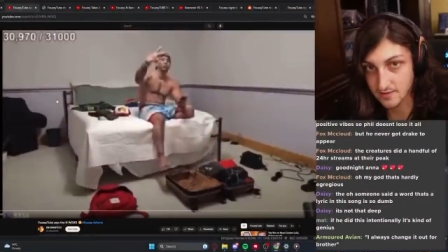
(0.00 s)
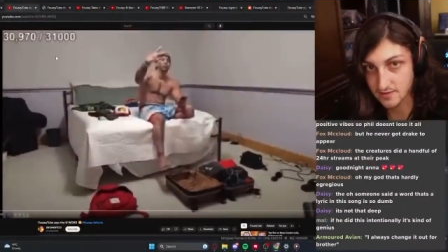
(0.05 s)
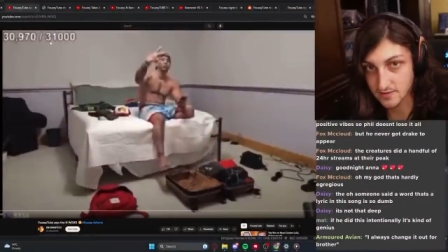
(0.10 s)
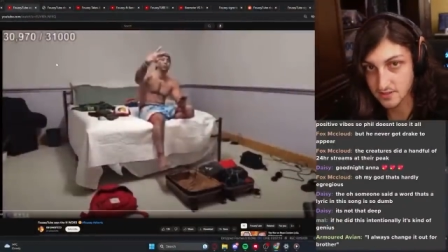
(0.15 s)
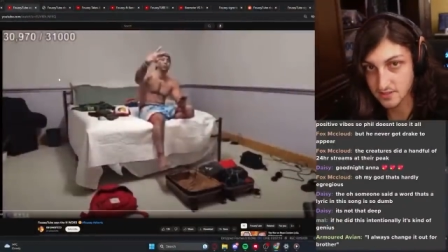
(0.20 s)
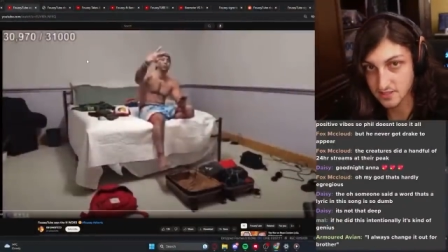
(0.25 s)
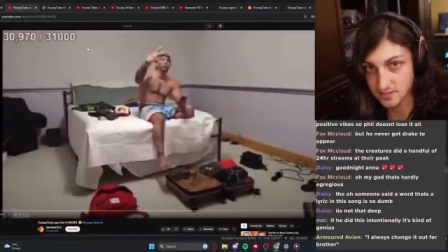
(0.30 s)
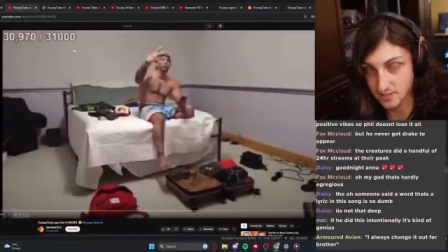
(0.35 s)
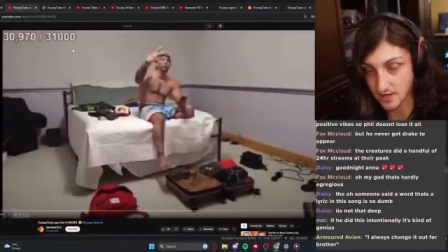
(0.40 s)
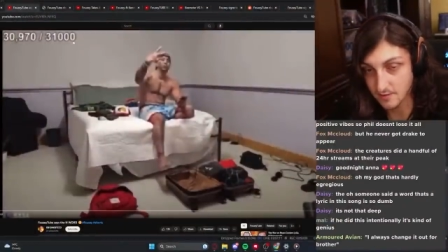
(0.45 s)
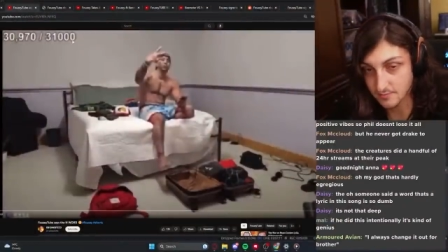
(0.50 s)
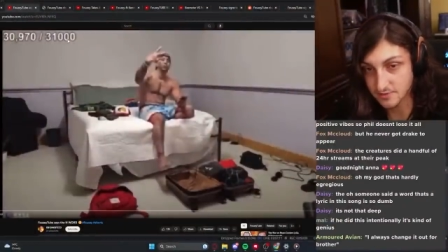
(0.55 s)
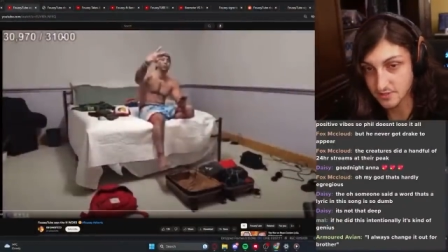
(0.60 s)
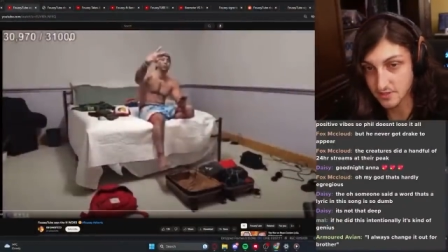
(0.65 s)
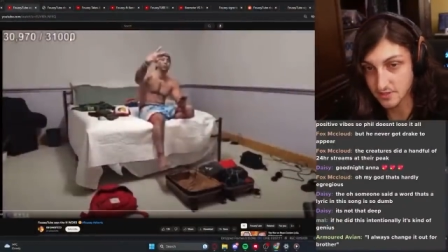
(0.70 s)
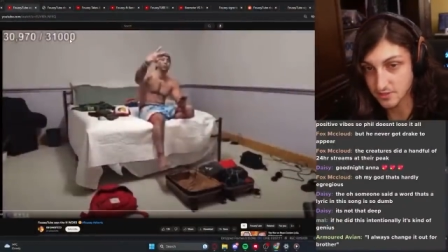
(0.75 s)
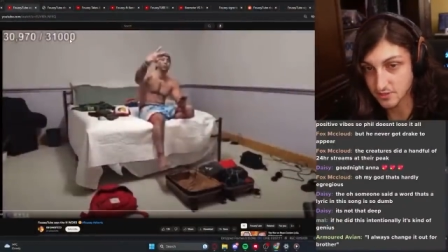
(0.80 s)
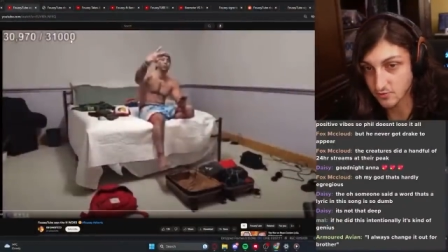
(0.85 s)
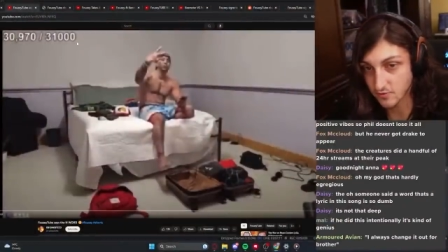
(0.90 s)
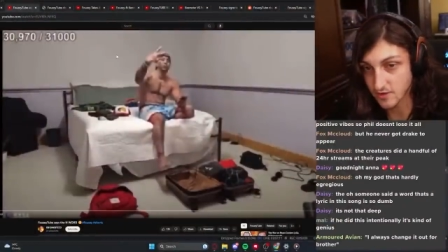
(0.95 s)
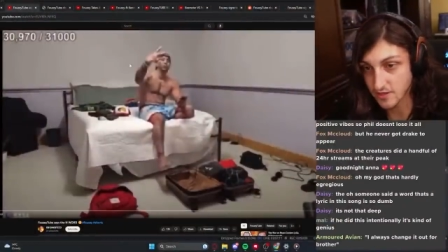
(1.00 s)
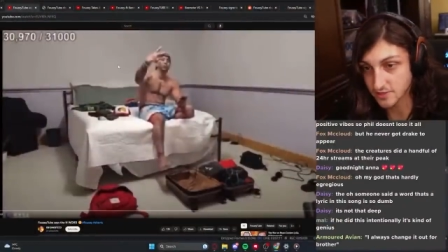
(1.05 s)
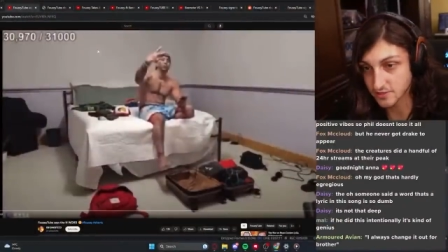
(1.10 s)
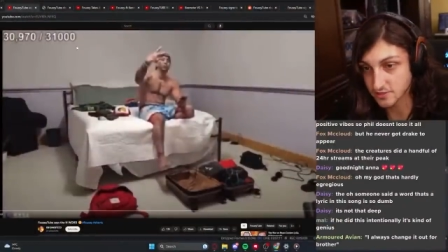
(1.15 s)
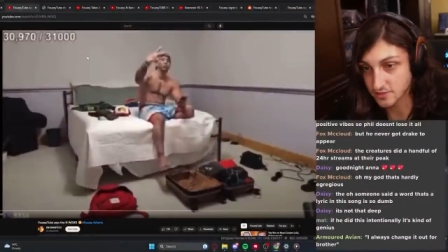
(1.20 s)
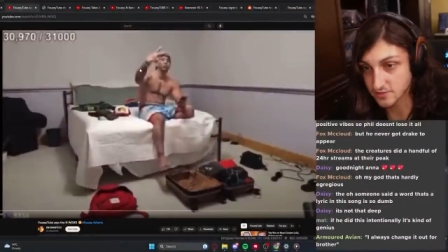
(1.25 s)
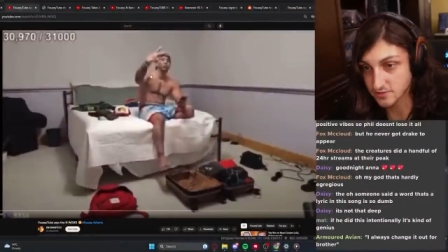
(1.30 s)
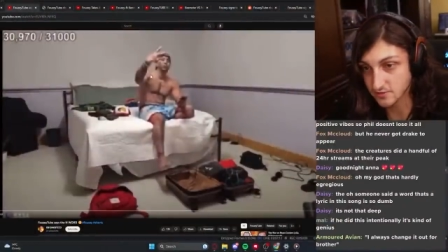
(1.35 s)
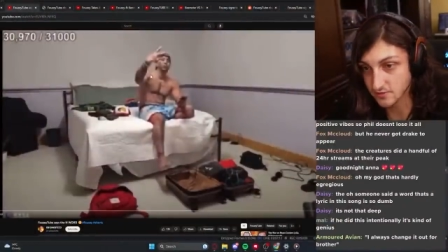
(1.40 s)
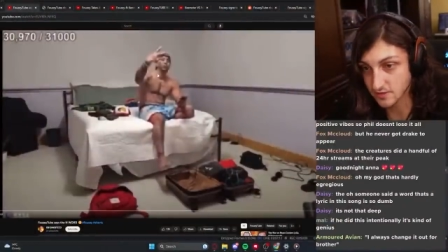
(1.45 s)
subs on
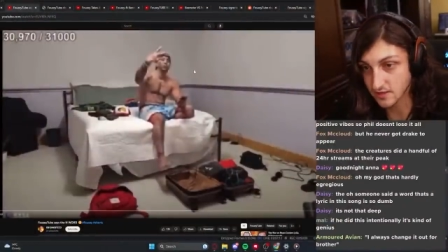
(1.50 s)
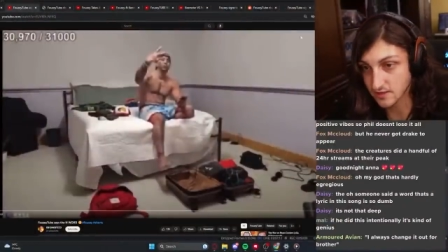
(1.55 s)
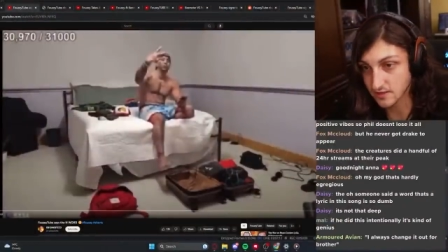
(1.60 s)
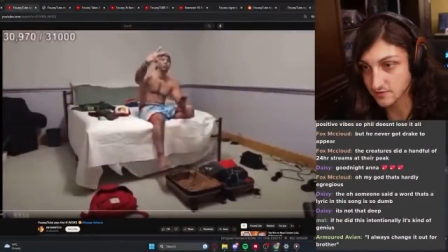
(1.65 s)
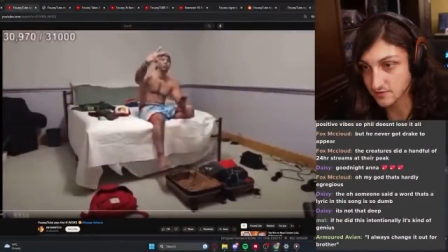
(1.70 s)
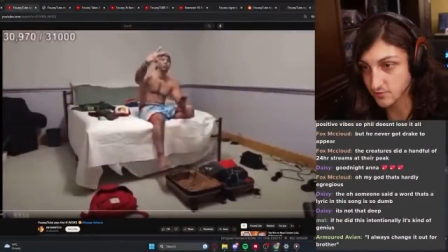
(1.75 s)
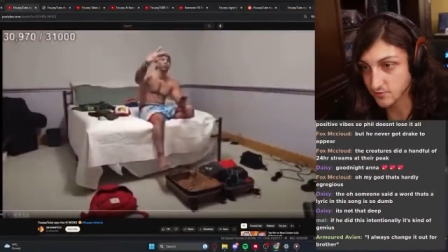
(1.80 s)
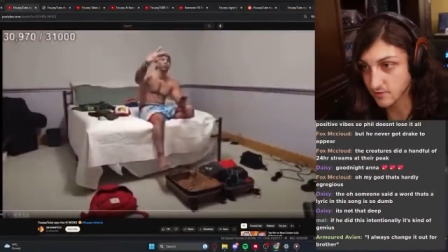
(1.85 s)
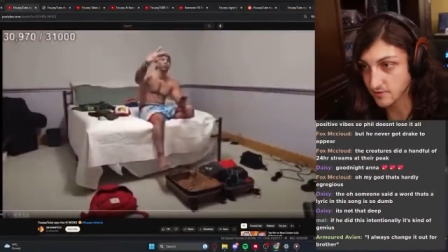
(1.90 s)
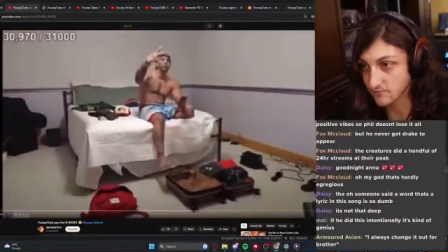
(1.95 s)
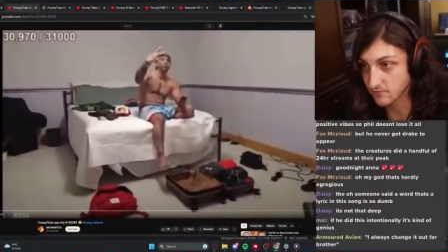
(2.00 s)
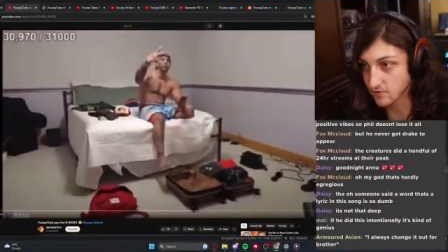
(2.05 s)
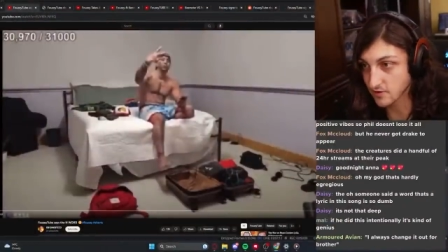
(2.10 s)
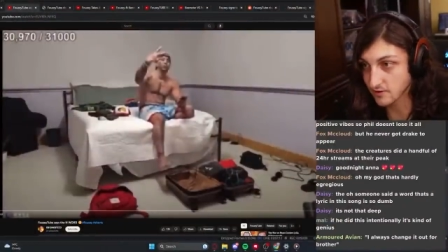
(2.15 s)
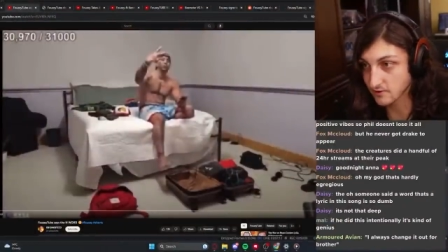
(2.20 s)
twitch during a 24